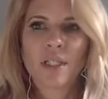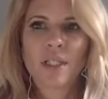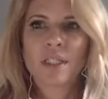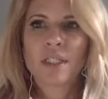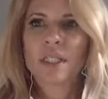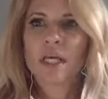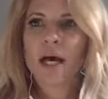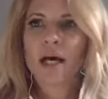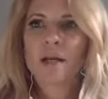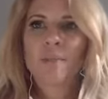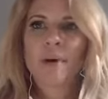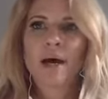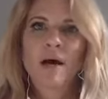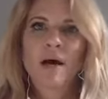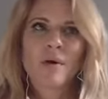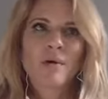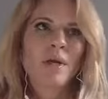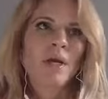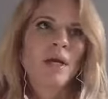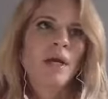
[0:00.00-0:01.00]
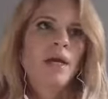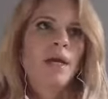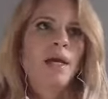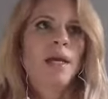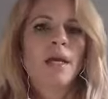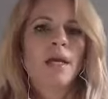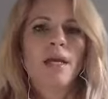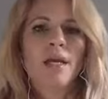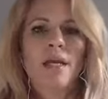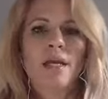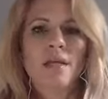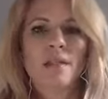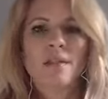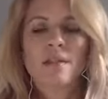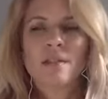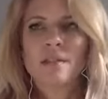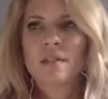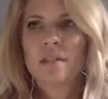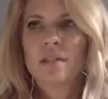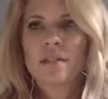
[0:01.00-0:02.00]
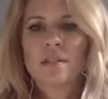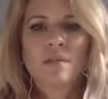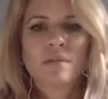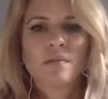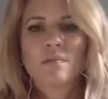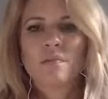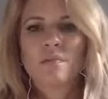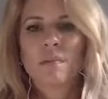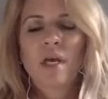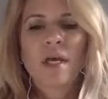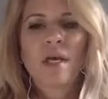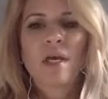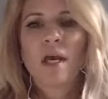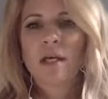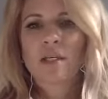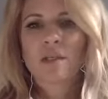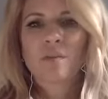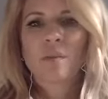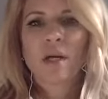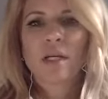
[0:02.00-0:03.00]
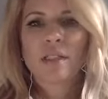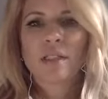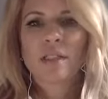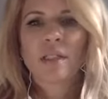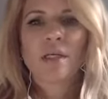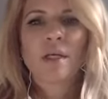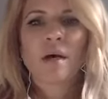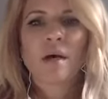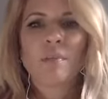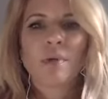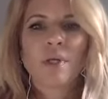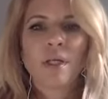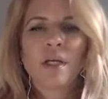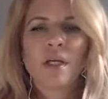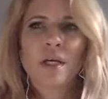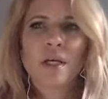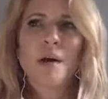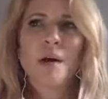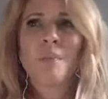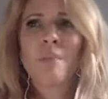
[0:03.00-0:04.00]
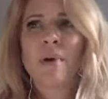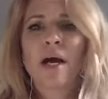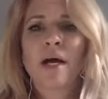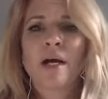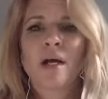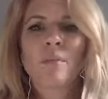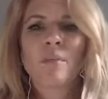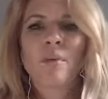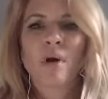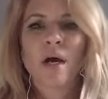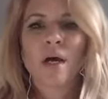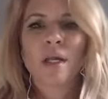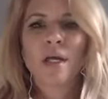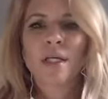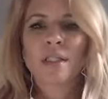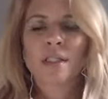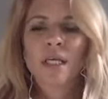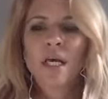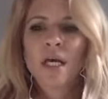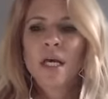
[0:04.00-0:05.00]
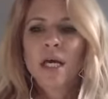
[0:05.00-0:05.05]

It's not about, hey, this is a X, Y, and Z company, come buy our product.